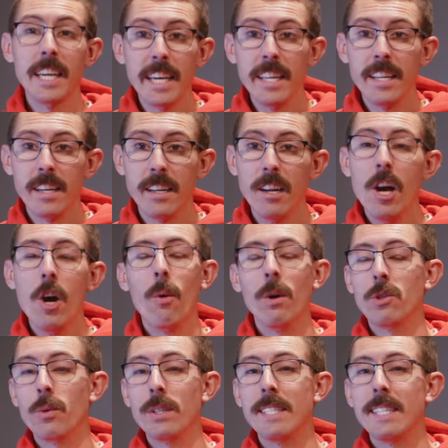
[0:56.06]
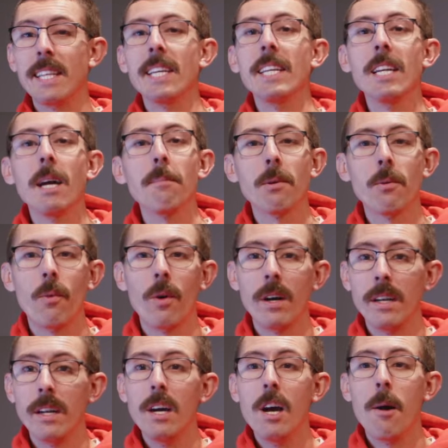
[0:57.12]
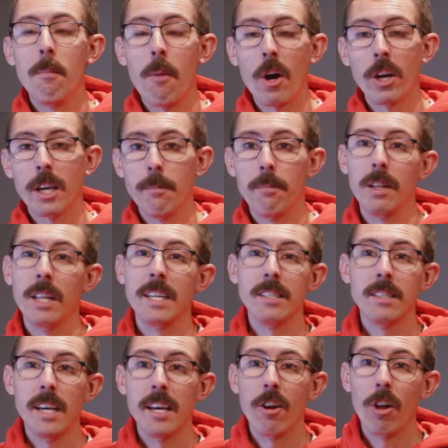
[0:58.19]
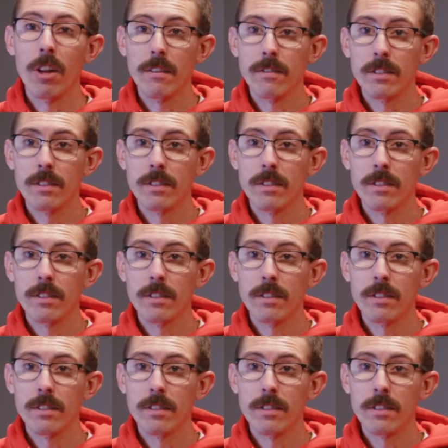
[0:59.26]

Eden, which was the #1 marketplace in all of